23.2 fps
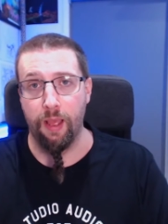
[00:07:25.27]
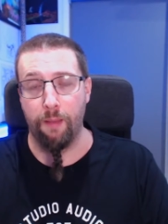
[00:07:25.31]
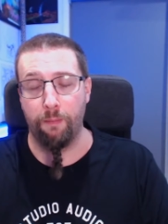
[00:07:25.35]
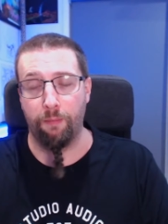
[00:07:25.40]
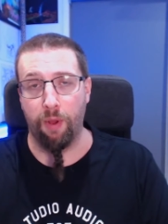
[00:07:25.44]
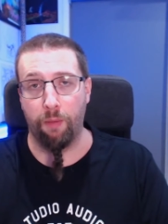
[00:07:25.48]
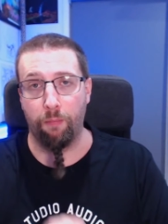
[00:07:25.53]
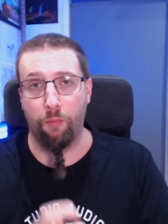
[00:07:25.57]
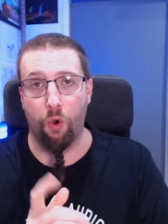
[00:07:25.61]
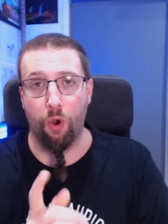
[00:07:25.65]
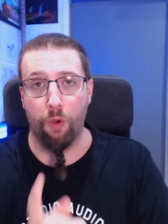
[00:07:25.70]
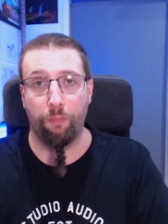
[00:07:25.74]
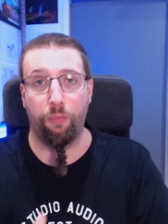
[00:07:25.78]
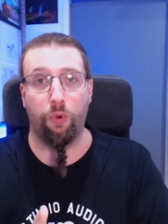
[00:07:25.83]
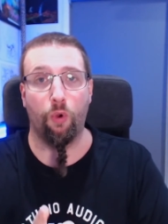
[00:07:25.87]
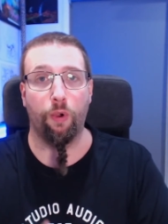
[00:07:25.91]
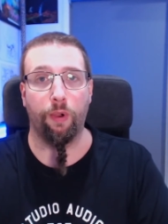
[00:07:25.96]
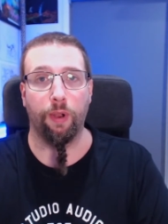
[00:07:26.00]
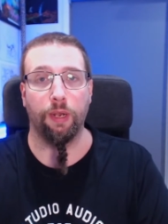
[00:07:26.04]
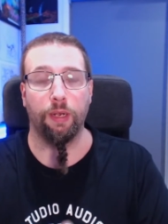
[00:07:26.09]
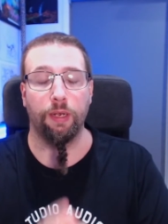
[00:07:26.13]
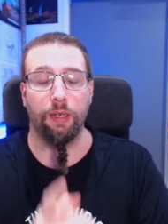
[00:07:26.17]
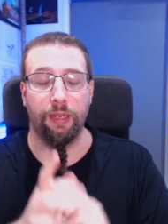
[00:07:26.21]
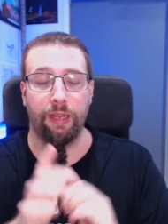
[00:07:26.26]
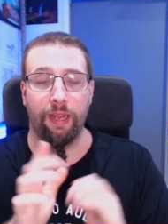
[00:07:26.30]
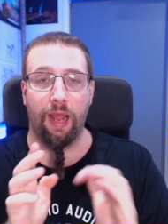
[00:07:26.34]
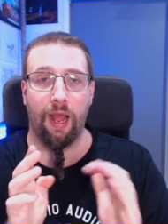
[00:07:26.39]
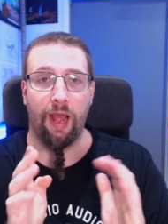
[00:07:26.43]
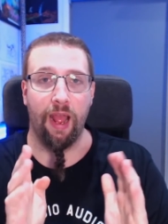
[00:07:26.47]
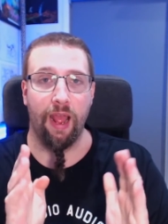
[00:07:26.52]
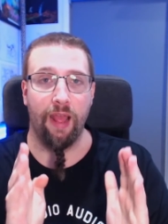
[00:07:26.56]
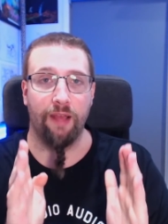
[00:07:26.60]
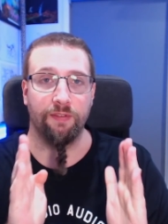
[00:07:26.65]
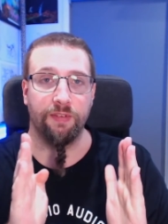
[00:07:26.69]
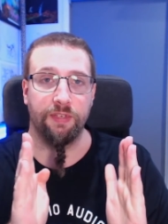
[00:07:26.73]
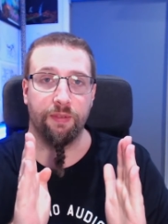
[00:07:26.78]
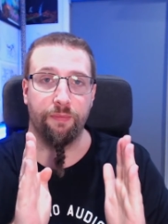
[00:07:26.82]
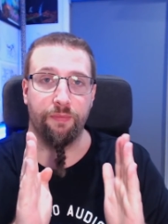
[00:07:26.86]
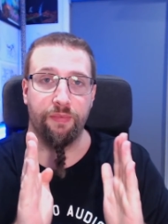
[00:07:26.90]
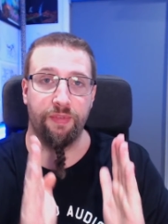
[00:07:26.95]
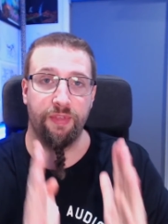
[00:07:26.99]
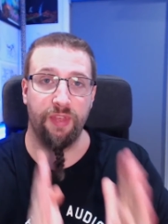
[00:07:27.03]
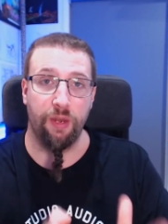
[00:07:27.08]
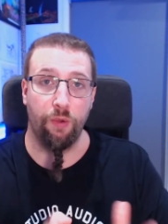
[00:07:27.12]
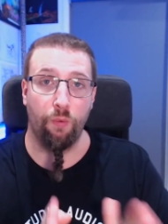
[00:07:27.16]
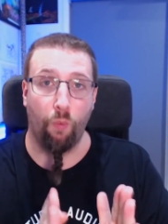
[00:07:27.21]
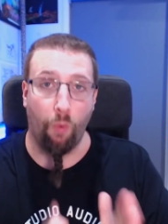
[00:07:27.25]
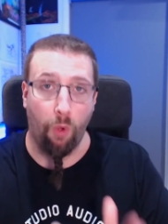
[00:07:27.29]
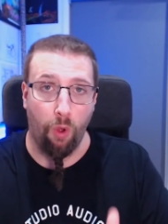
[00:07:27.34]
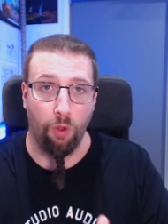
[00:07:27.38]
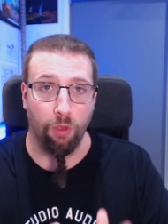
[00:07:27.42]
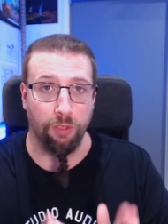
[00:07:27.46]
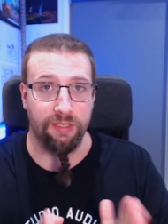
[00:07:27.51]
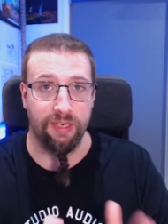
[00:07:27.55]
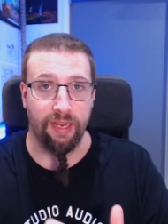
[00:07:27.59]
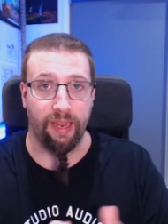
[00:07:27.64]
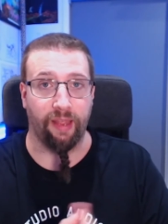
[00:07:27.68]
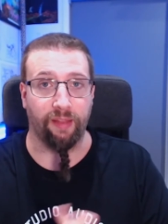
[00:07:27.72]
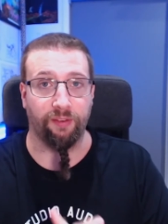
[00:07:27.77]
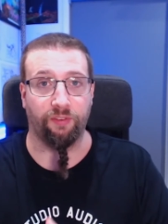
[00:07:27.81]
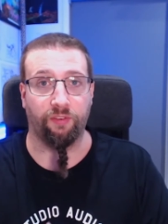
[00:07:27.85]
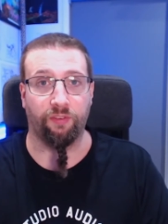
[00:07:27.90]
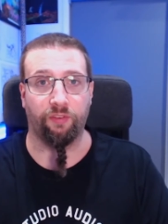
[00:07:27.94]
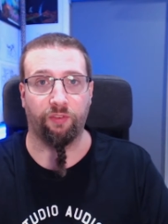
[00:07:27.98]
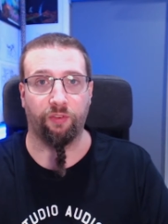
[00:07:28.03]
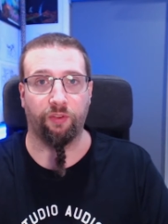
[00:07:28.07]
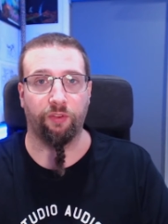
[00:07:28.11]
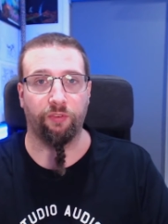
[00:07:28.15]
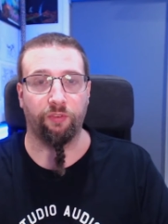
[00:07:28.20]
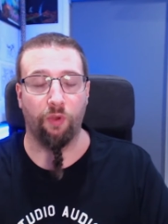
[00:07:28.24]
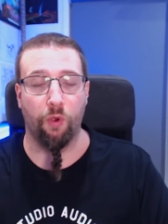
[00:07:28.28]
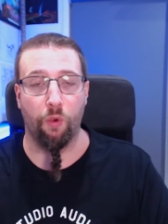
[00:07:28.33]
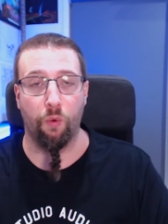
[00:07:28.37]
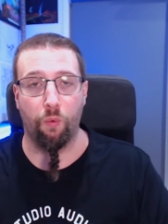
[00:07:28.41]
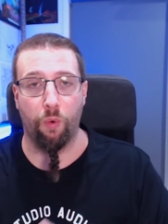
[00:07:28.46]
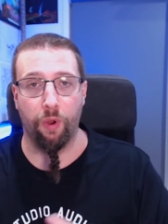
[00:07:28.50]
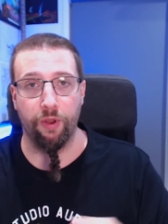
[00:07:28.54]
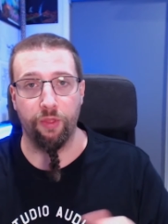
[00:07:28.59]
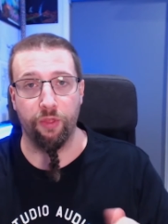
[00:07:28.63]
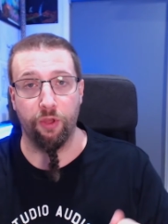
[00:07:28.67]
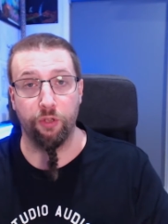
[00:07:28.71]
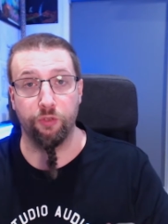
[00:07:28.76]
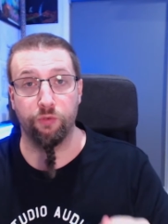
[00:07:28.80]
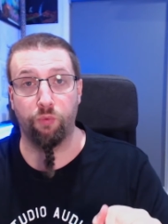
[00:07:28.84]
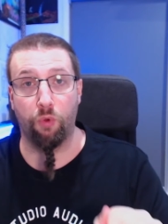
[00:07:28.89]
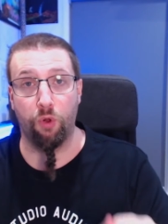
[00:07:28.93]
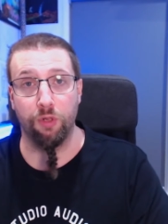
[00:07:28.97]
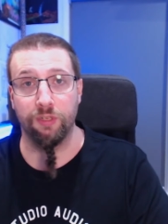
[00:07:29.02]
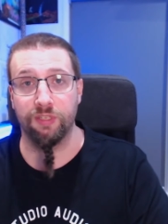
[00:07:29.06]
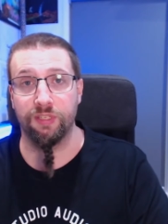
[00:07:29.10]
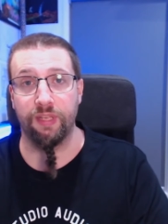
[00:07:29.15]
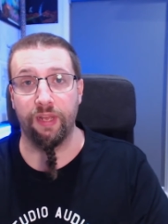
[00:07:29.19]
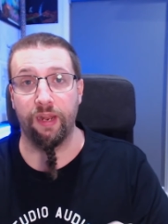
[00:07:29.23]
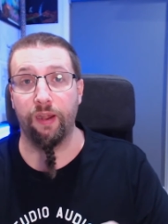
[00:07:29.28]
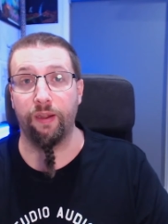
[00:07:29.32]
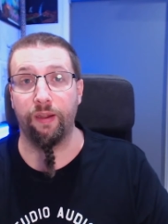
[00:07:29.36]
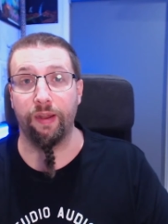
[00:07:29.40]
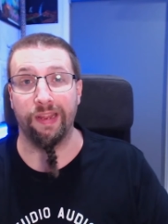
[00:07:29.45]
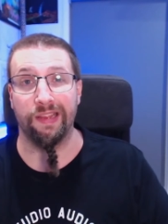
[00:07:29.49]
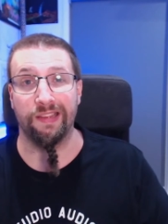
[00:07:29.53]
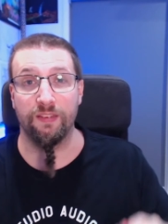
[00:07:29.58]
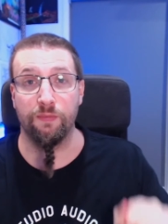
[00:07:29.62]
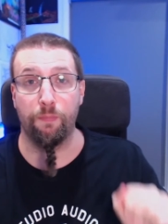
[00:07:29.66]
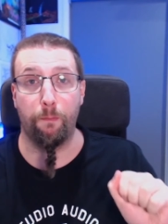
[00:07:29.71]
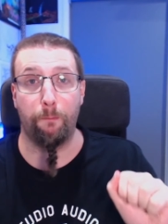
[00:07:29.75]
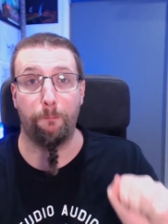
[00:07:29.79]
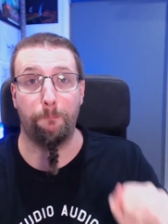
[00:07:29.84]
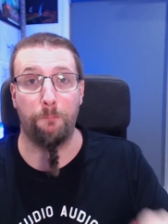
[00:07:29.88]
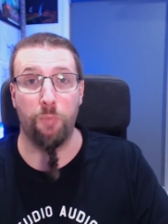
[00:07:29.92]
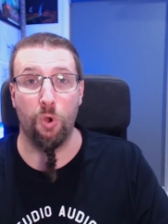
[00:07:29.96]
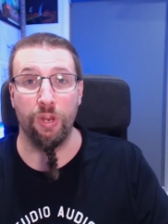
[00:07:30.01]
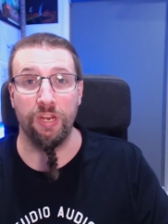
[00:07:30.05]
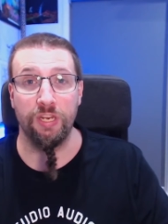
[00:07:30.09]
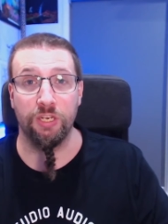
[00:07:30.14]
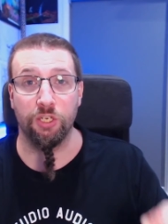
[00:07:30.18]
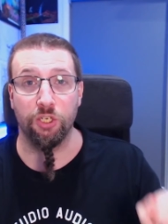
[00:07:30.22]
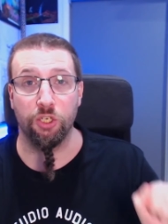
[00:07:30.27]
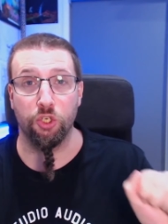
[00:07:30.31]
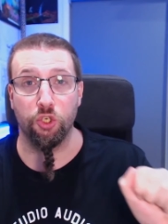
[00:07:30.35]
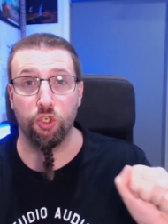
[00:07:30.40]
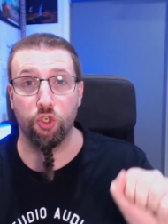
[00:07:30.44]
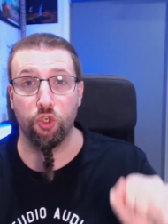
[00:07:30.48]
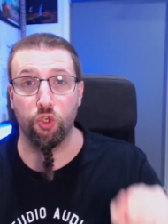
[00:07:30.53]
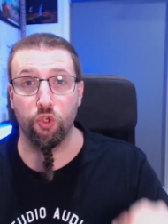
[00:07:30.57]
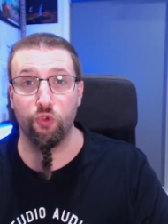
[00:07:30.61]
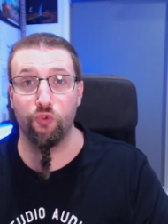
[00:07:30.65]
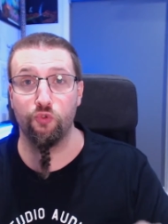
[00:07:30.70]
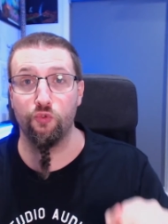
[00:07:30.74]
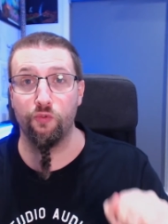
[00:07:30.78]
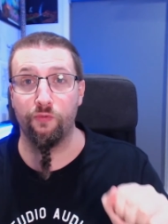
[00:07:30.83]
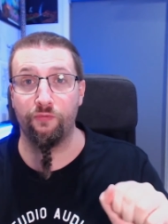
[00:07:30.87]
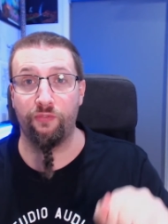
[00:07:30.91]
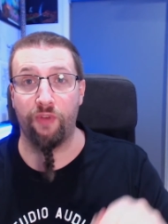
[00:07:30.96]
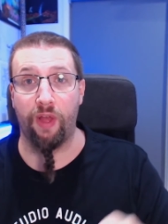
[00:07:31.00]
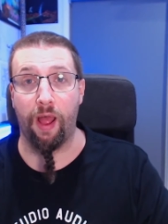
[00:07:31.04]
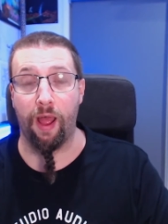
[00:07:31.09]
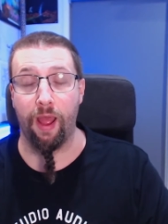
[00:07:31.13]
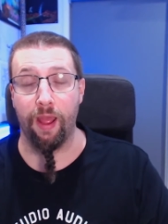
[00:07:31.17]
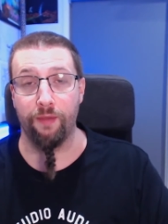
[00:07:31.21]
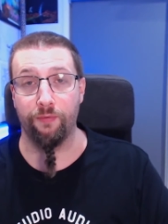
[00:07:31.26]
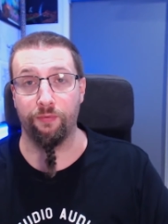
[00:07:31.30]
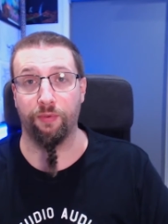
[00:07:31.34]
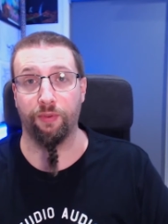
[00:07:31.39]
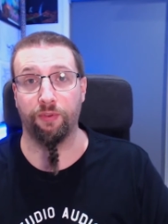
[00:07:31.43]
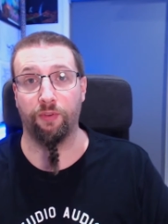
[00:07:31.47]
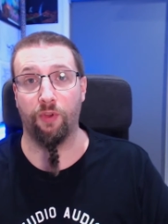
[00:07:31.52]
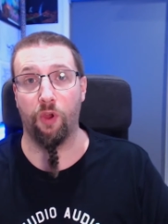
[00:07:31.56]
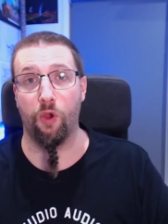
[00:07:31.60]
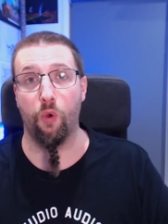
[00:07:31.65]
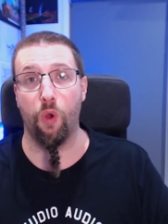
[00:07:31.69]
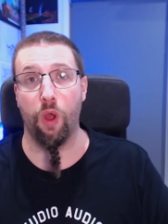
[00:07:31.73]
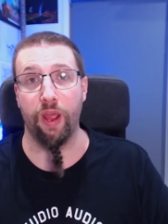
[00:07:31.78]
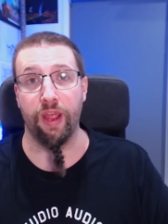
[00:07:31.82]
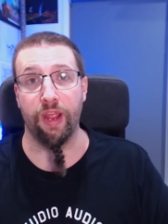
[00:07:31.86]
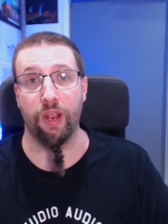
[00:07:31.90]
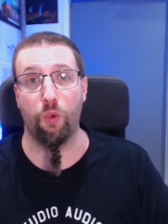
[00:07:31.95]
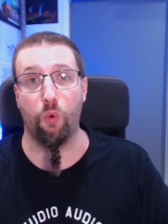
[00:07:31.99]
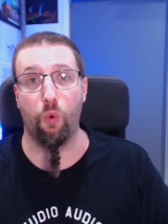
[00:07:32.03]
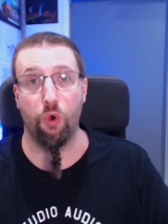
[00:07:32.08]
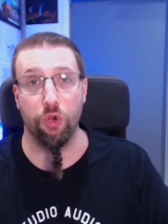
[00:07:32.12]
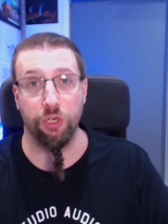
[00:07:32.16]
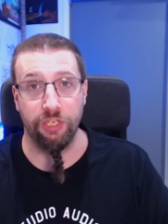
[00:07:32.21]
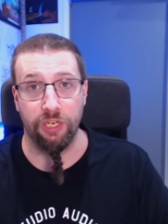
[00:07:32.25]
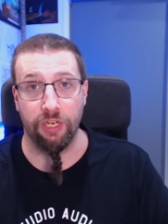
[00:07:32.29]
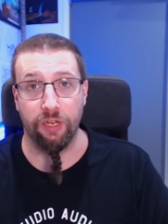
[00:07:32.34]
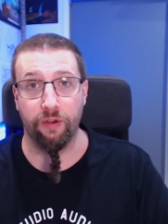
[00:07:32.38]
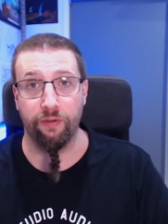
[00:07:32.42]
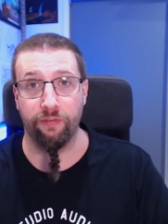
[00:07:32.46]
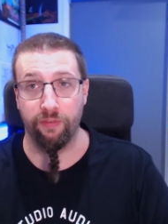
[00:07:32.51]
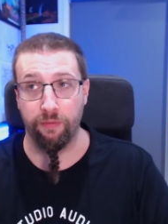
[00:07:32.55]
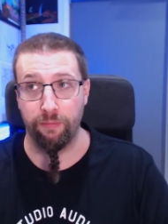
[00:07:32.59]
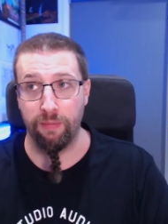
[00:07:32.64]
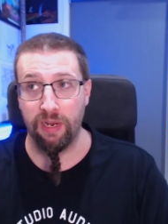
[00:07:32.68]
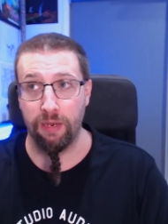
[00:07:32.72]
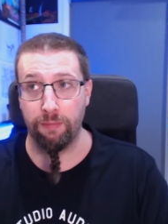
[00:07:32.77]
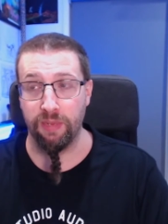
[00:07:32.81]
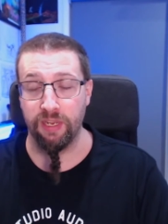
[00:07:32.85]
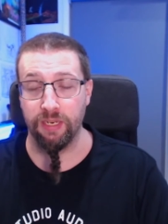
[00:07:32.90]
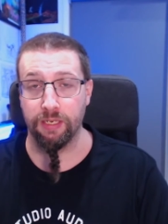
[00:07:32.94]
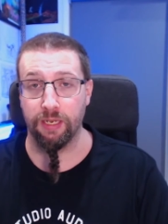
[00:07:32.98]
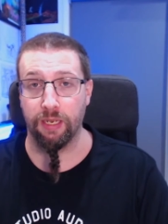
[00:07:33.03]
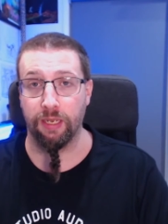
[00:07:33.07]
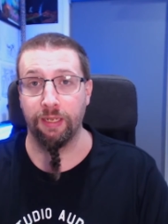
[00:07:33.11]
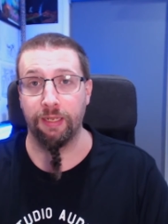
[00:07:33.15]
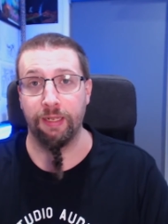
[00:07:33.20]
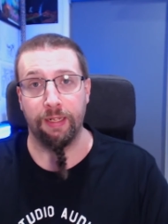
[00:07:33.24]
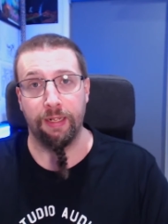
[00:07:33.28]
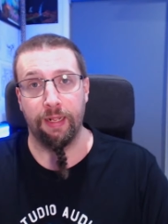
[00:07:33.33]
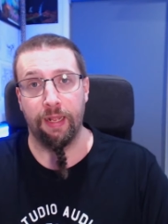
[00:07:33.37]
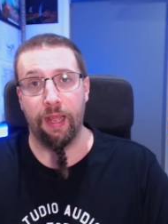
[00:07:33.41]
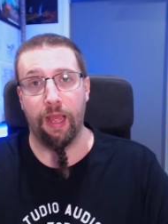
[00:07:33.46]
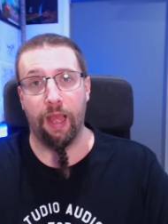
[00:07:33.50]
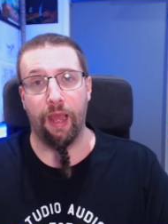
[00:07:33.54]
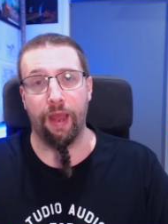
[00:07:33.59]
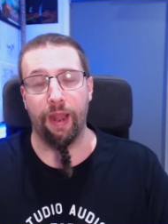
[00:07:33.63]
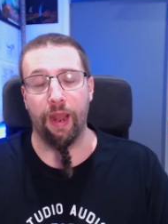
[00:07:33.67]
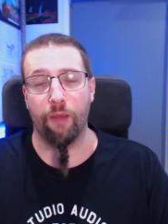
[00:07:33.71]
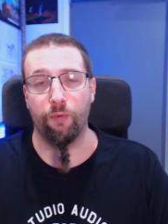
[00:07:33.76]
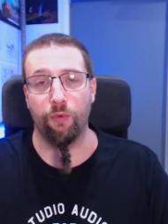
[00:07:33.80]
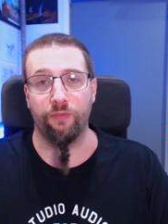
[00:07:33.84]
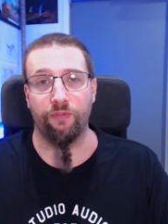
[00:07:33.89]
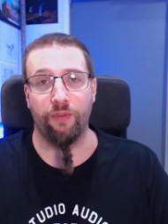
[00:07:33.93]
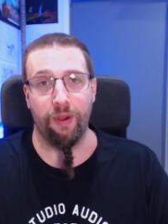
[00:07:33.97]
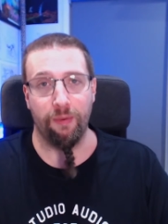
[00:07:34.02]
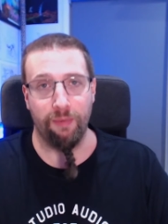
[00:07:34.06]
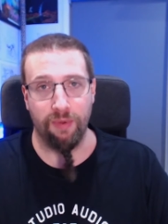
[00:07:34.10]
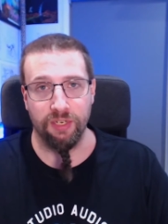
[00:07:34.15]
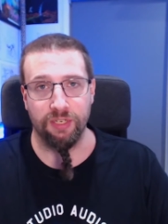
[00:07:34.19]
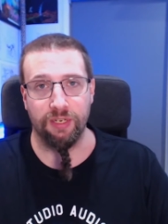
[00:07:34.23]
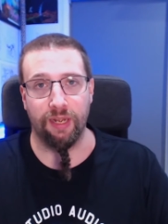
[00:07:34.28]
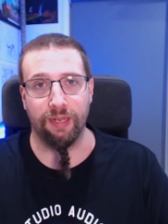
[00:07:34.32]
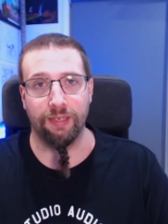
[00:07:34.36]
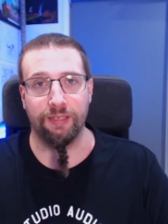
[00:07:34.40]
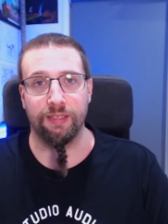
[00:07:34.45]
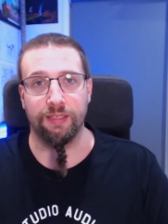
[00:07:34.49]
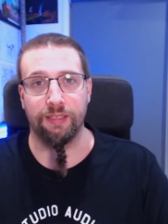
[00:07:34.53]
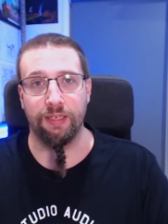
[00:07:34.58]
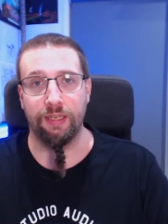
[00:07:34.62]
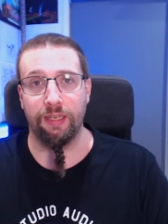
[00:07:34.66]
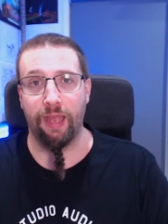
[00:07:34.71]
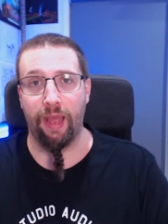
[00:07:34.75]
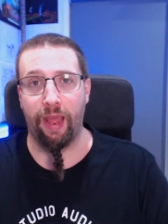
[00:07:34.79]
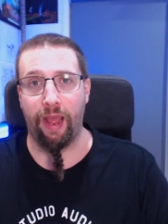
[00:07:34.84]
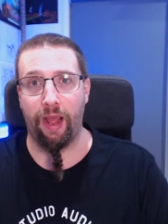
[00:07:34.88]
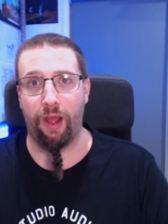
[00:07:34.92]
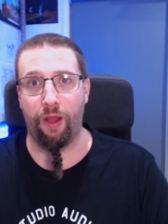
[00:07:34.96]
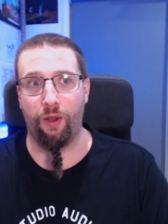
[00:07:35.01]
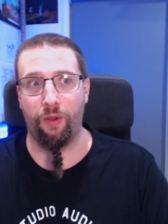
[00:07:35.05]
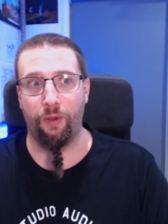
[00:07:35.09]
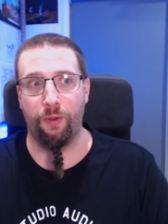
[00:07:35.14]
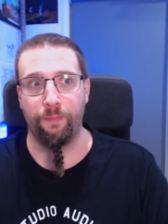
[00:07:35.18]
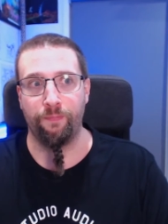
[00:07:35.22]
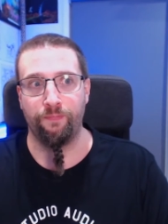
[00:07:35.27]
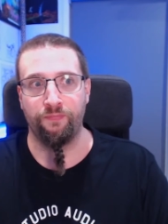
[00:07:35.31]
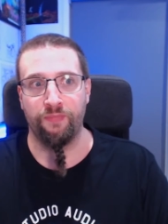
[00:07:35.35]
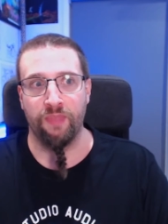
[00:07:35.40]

But more importantly, I have some thin wall tests. So one of those walls there is 0.25, so a quarter of a millimeter. And I would very much like to see how